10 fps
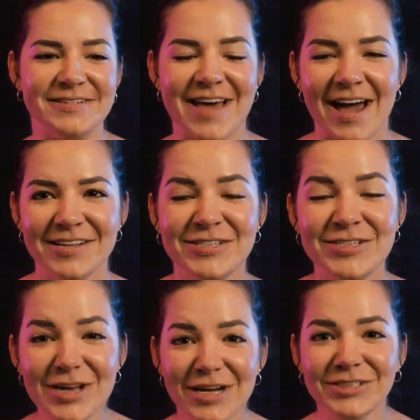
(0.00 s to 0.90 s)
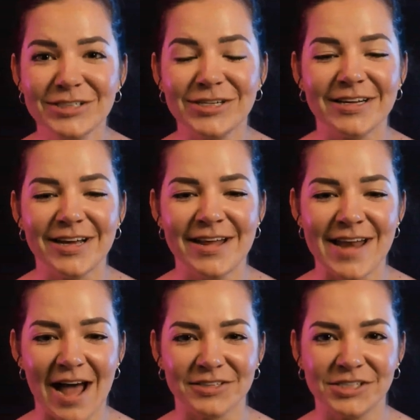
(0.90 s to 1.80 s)
Dude, that is such a good
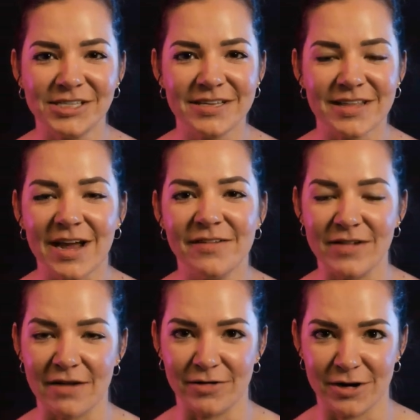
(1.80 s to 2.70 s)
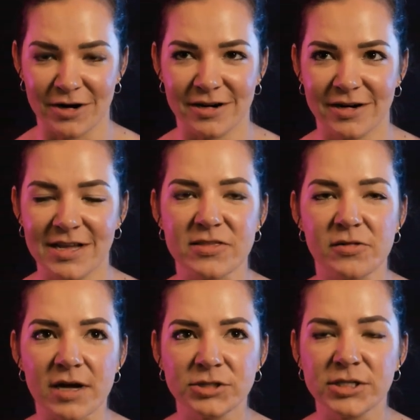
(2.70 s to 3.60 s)
analogy that I have never heard. Because the
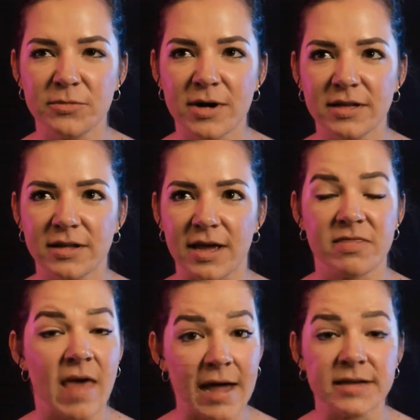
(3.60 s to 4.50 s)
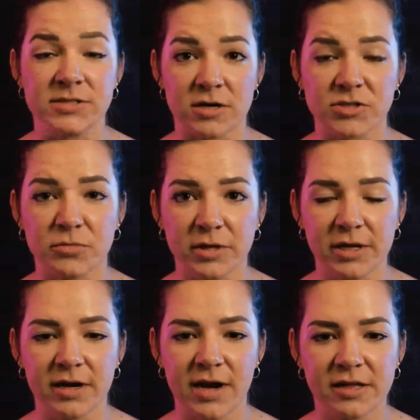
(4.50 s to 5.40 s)
luxury one, like that is also a really
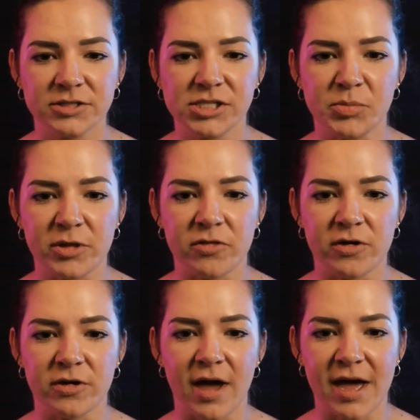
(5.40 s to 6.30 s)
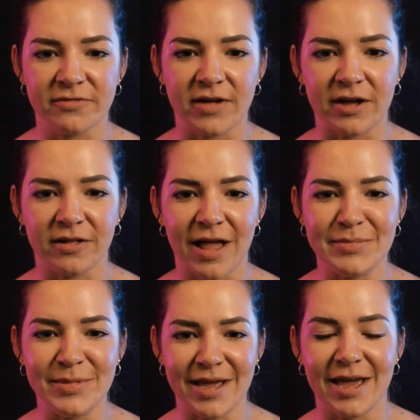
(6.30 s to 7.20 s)
good analogy, but the N F L,
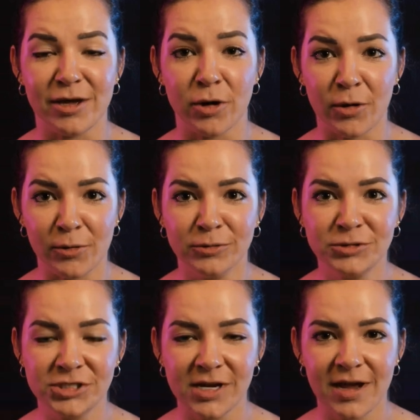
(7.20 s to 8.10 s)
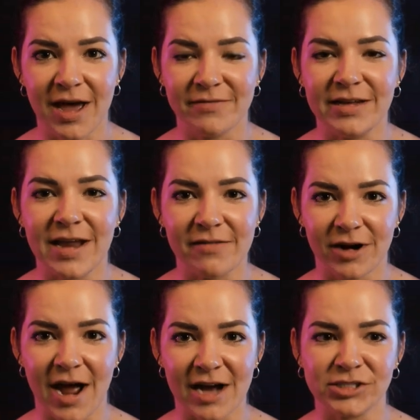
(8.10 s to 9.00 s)
N B A coach, having
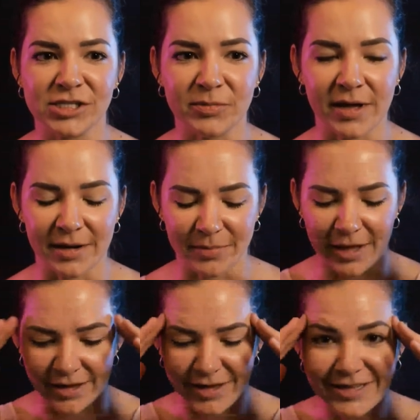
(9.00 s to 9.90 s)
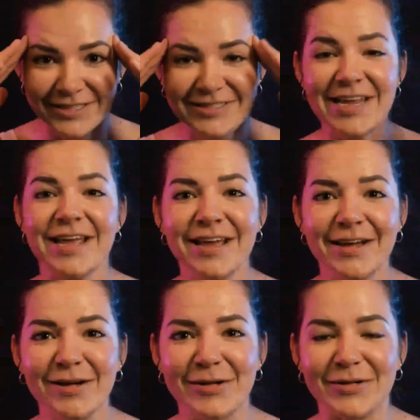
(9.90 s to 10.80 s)
never actually played, I'm like,
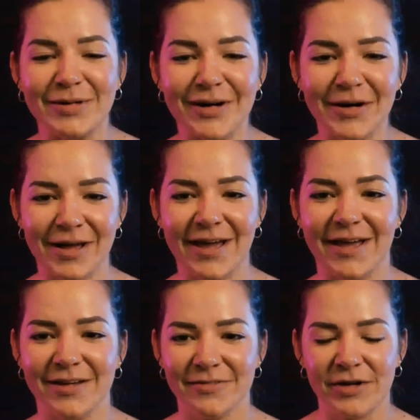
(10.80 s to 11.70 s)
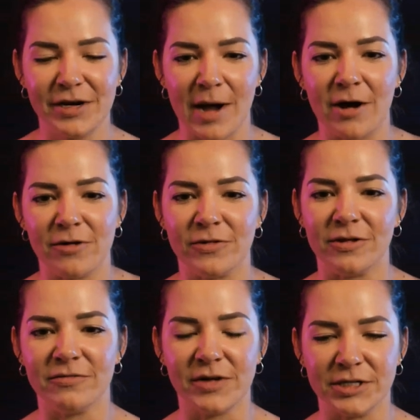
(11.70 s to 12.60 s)
damn. Okay. Very powerful.
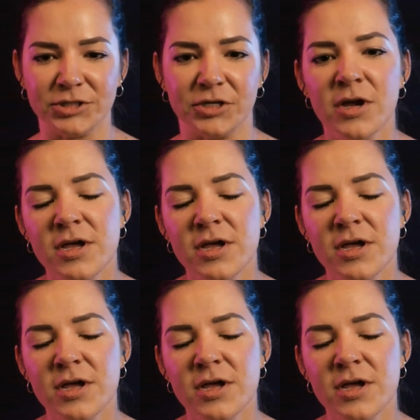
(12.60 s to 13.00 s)
Yeah. Very true.